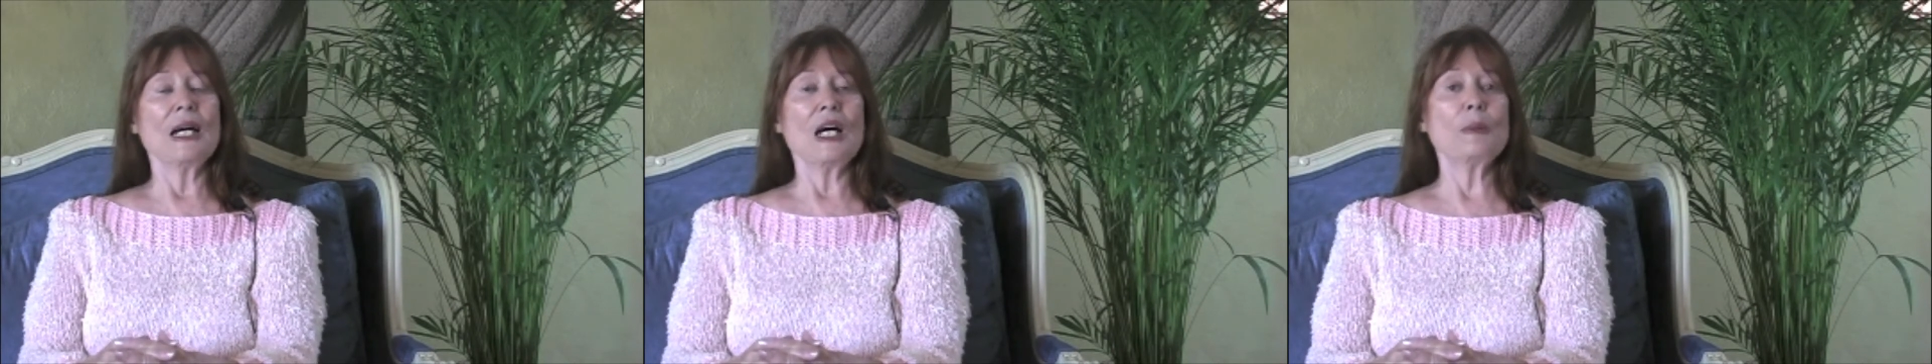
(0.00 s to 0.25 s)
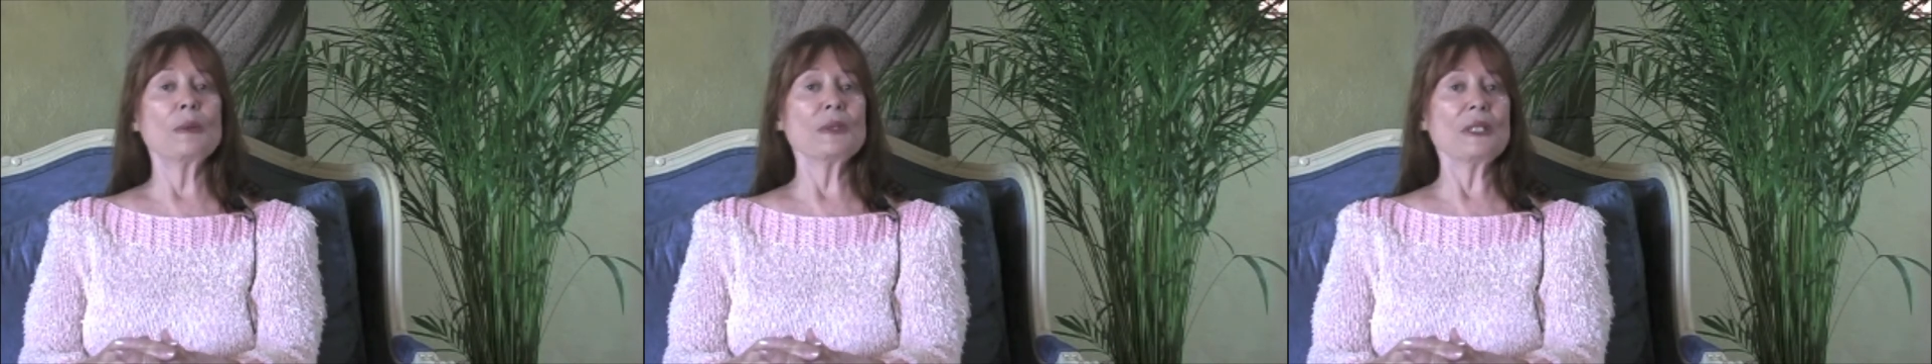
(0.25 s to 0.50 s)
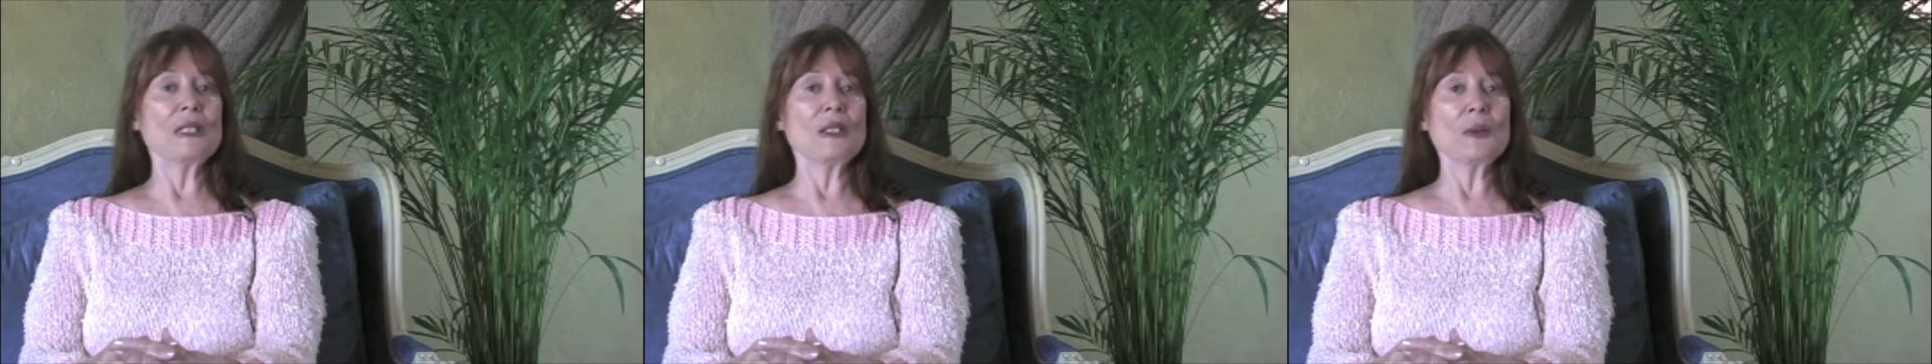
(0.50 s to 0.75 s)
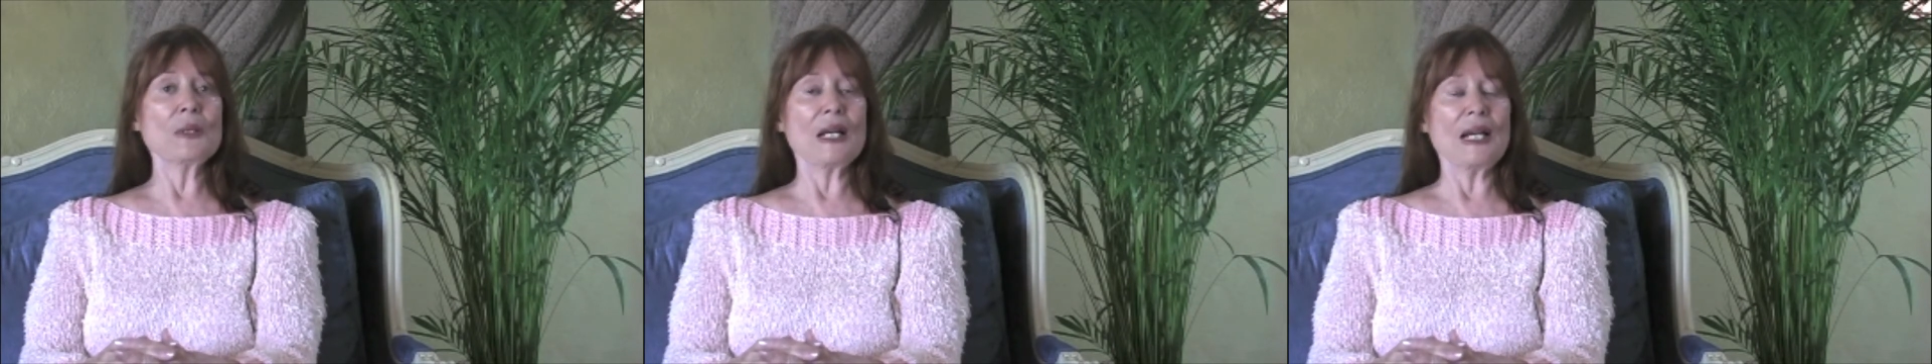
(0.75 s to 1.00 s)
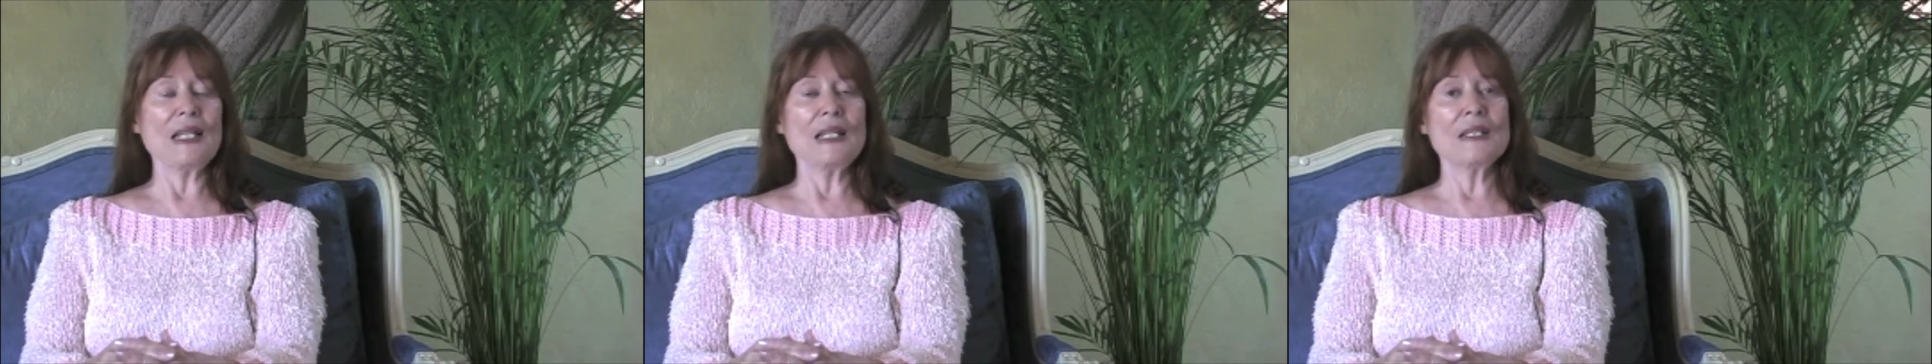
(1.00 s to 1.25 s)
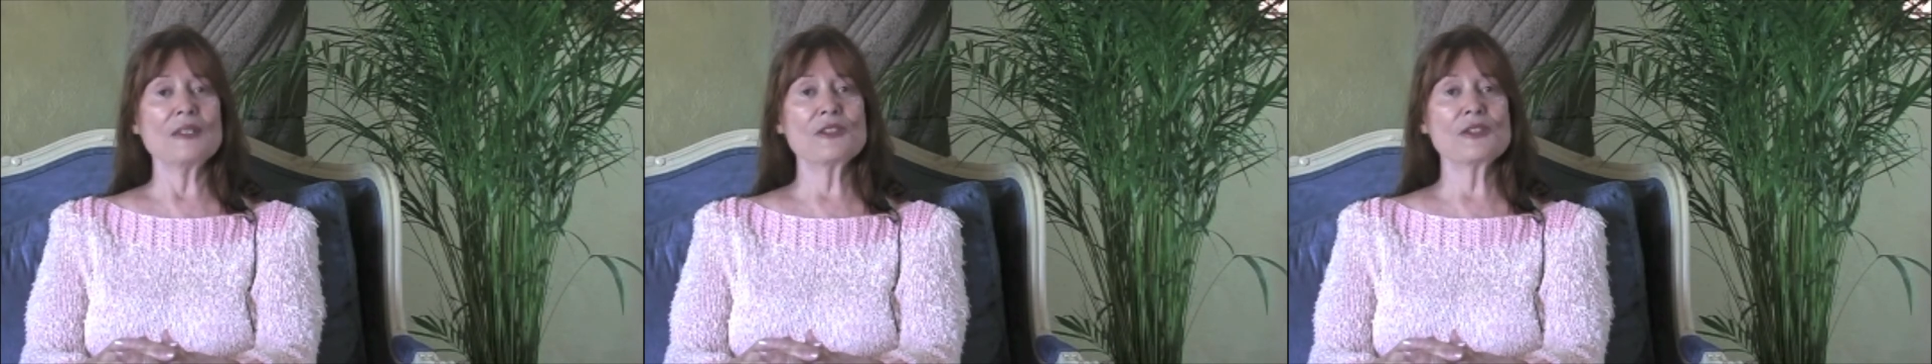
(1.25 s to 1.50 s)
upper and lower
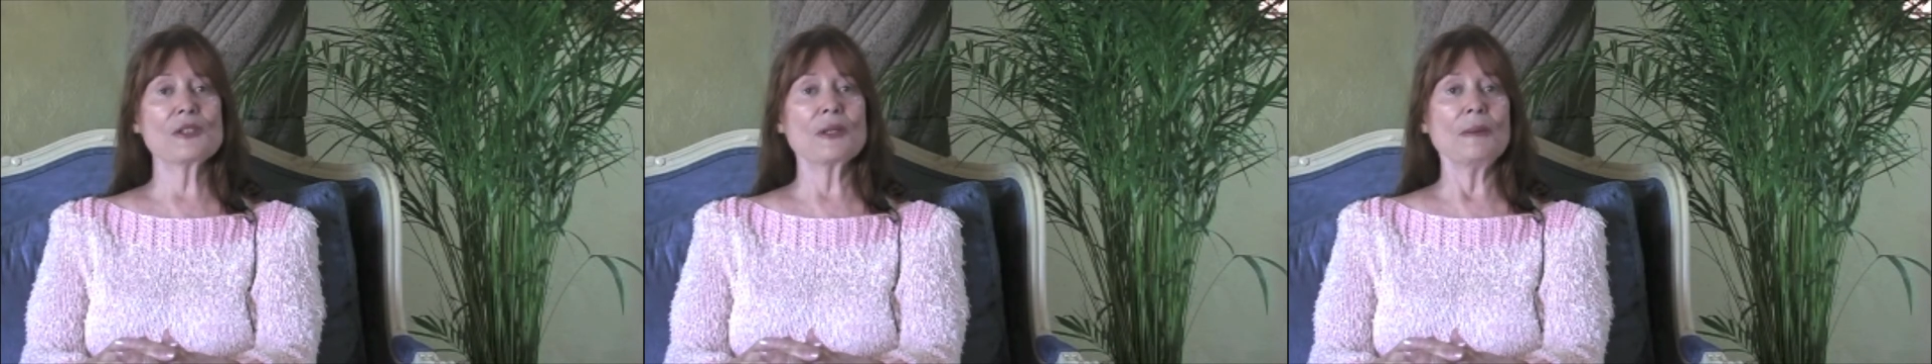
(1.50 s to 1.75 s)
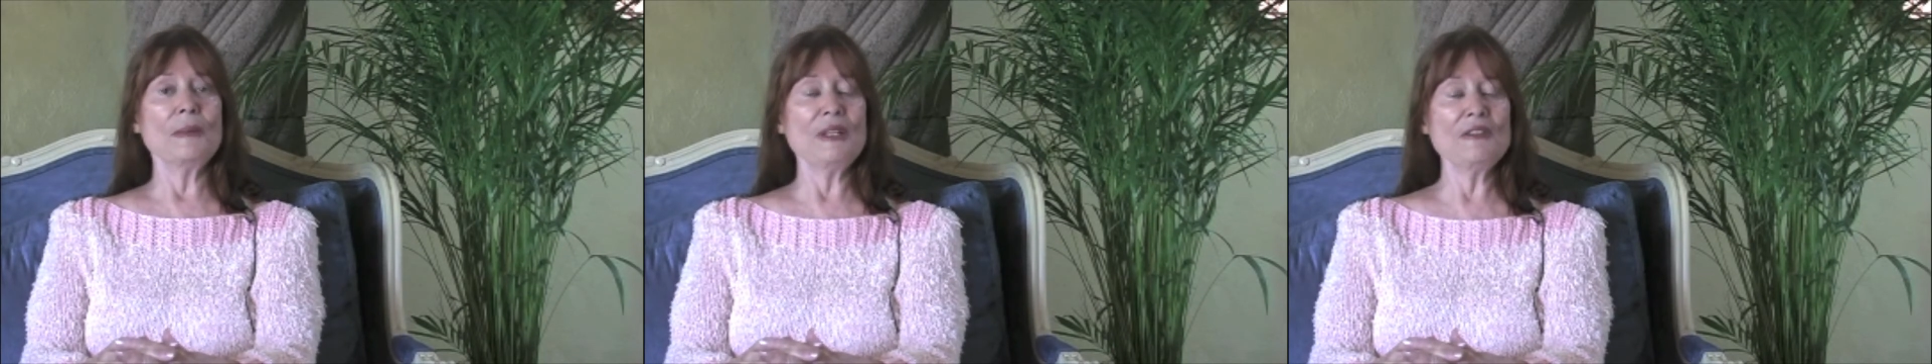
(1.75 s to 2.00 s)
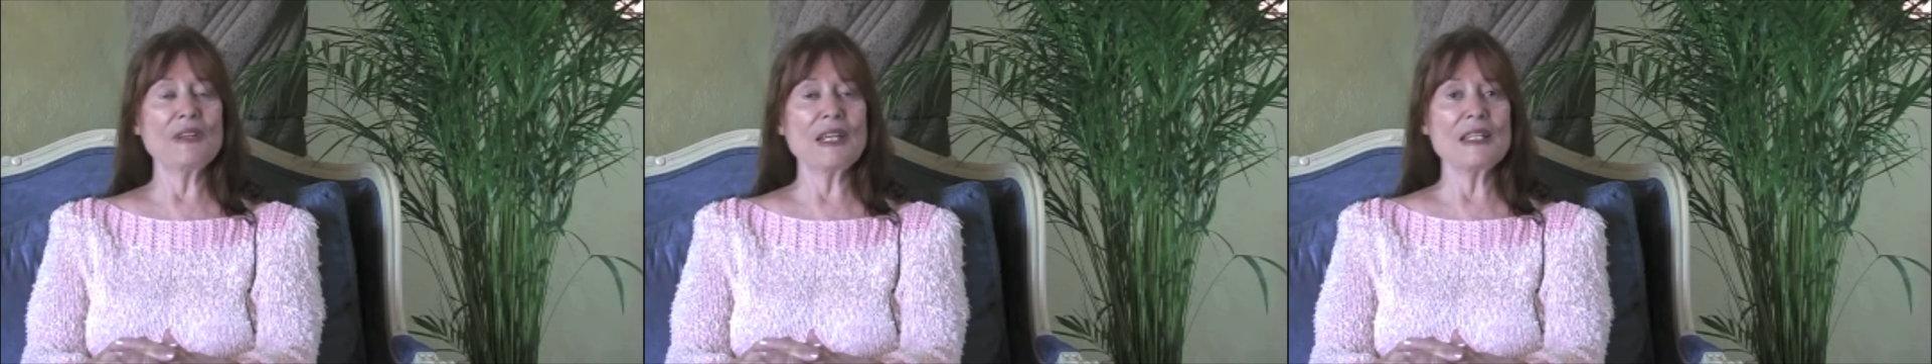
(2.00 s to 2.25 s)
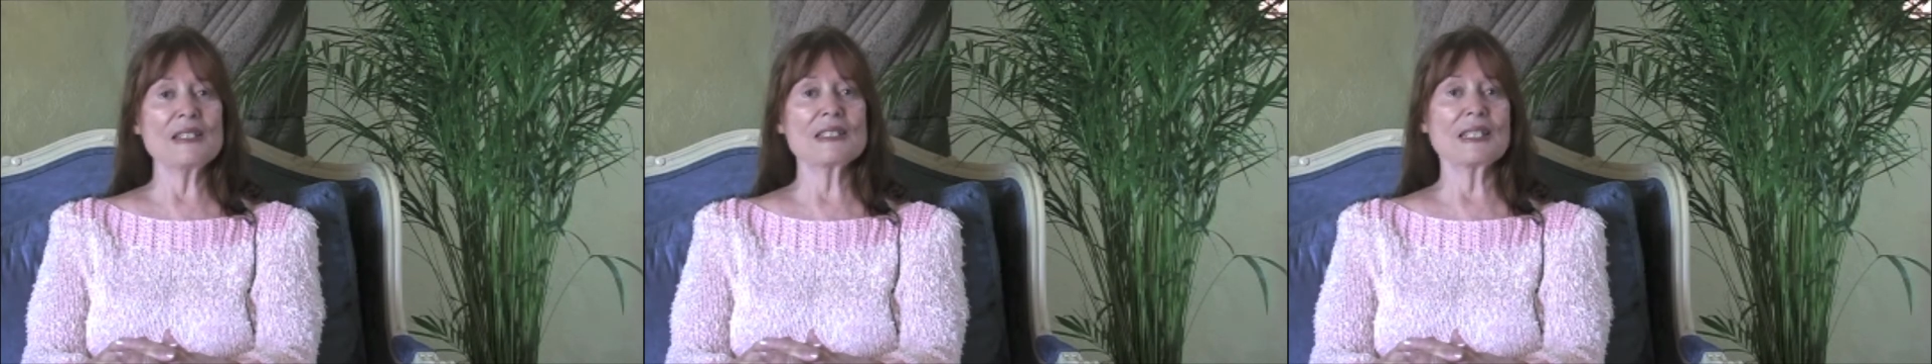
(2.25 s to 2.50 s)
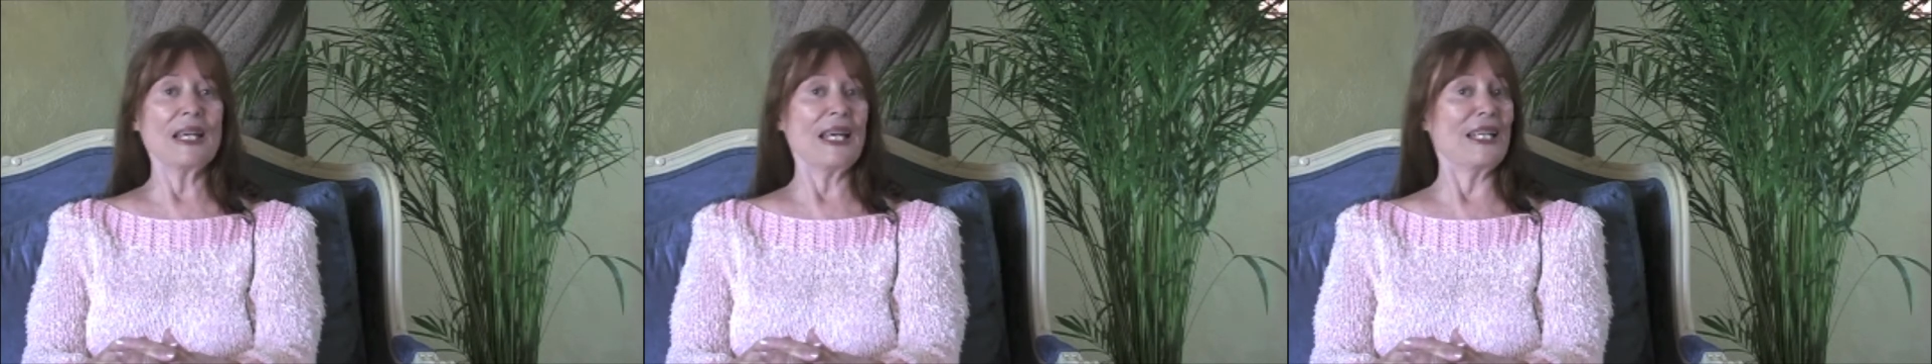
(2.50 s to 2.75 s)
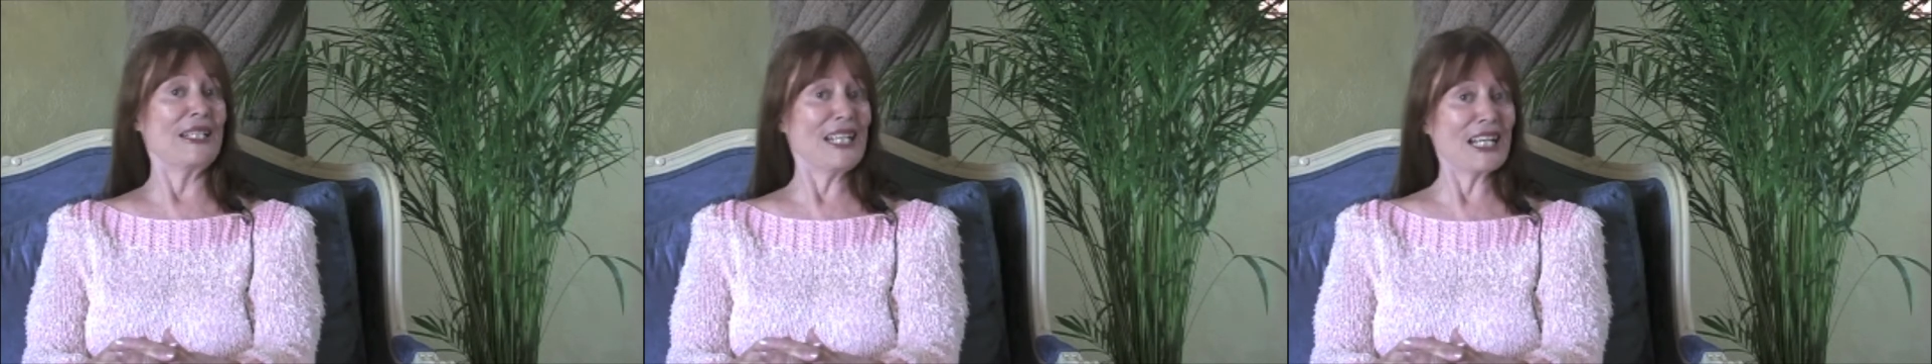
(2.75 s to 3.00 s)
eyelids, mid-face,
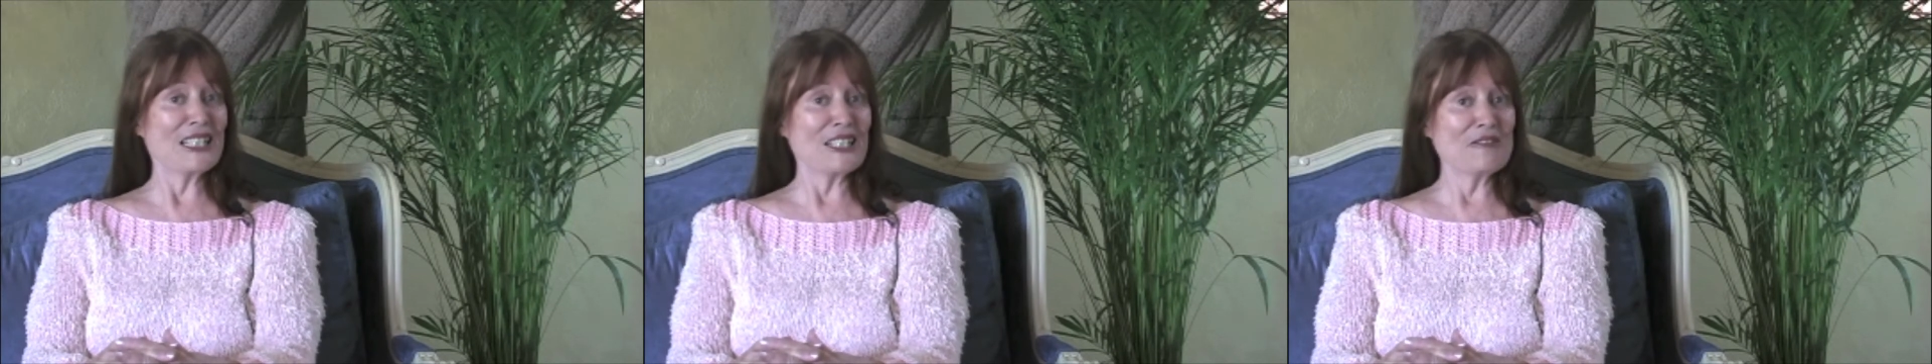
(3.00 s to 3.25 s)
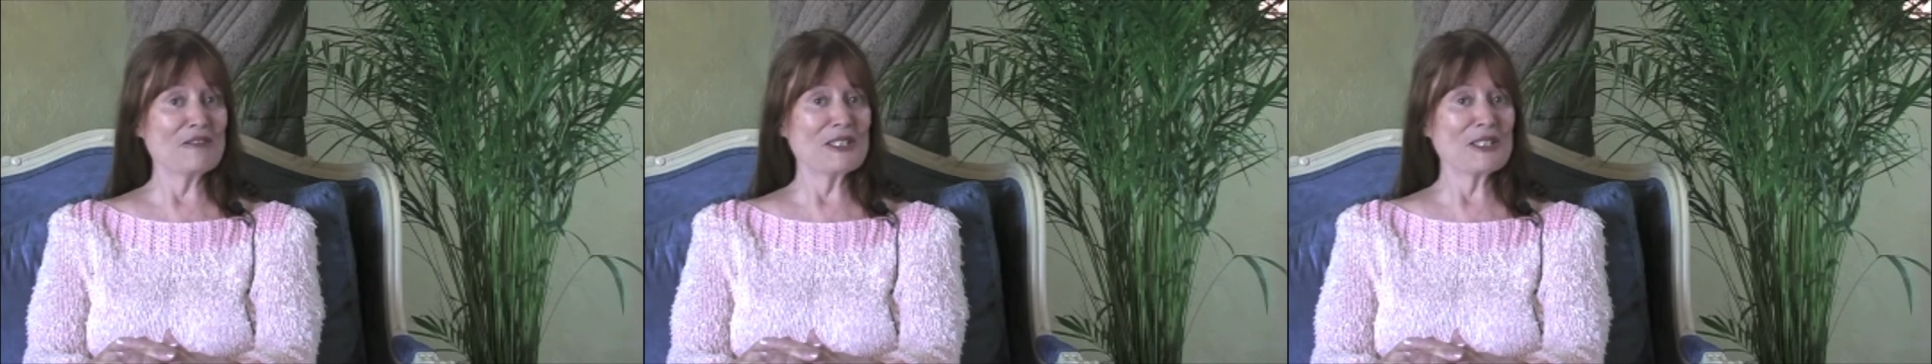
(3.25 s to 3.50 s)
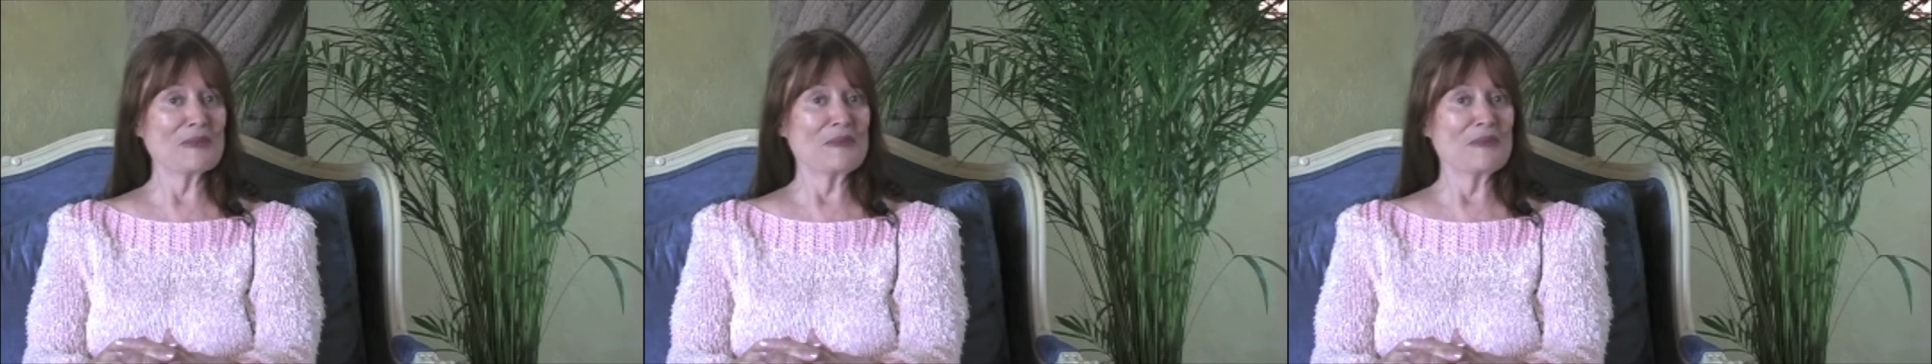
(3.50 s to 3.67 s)
and a neck lift.